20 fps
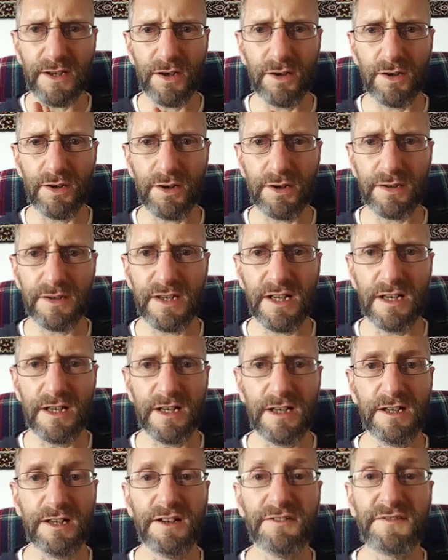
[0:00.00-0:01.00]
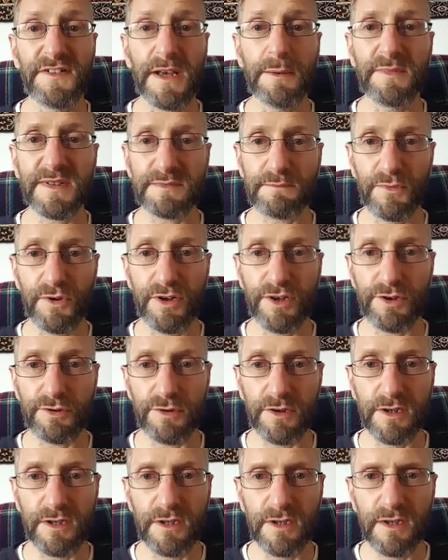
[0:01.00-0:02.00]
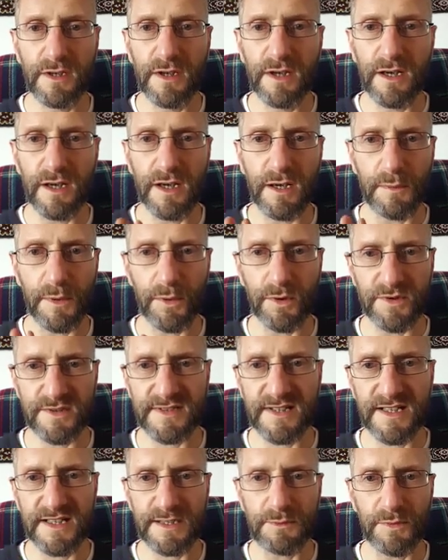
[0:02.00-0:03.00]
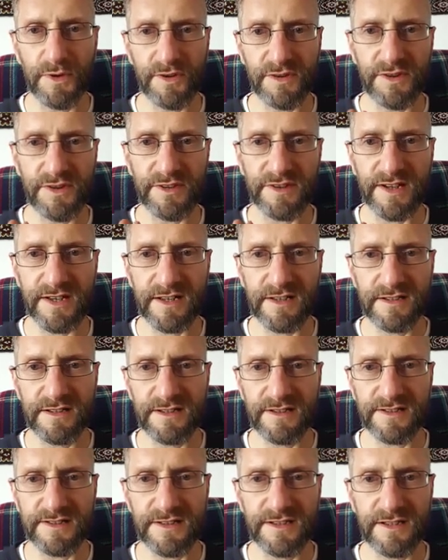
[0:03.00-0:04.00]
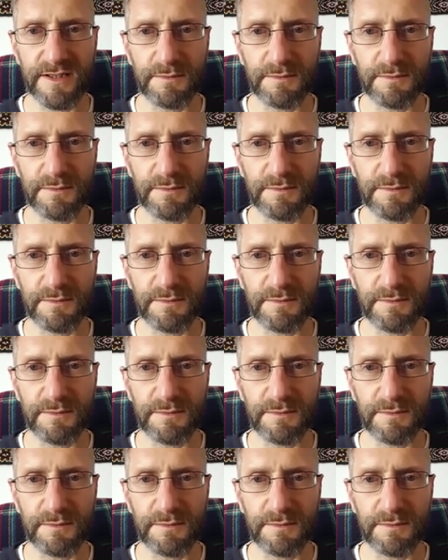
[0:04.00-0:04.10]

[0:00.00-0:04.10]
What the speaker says: on a famous murderer. I won't say any more than that, and